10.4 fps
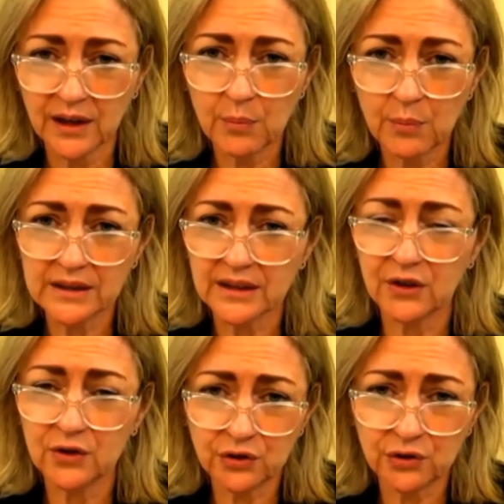But a
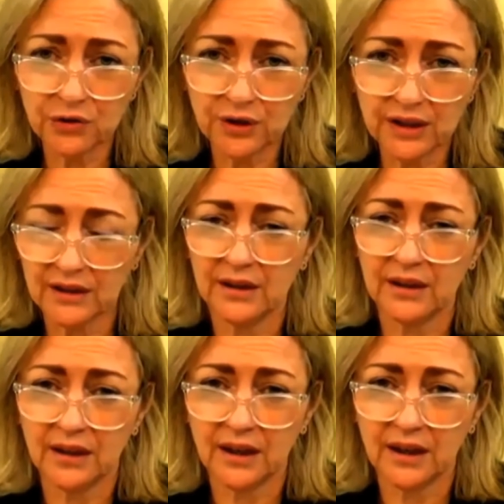jury
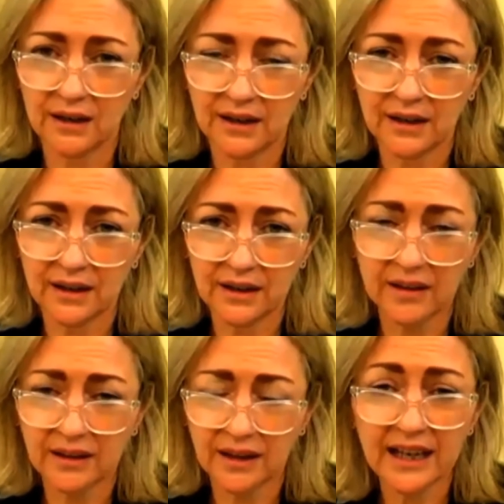
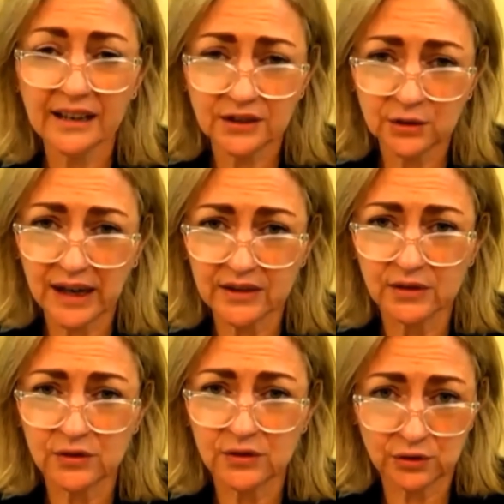has to
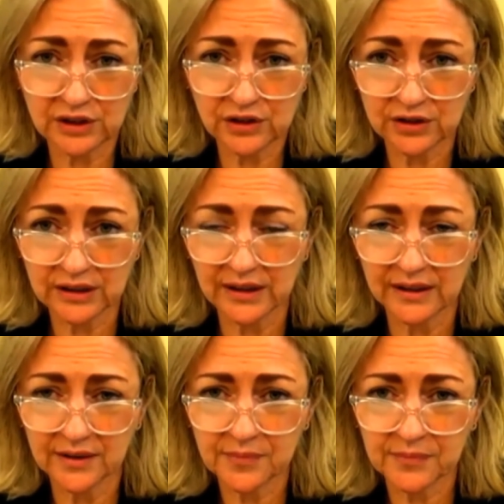act judicially.